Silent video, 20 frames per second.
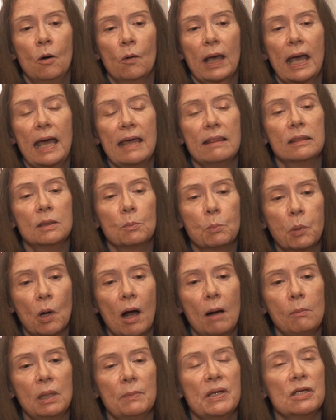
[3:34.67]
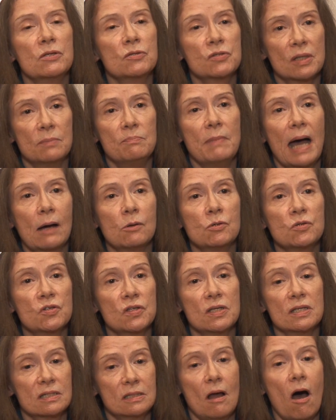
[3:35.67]
Okay, the problem is the
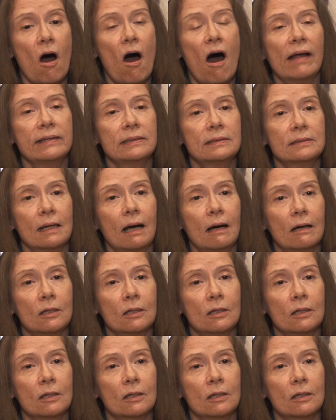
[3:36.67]
mouse is not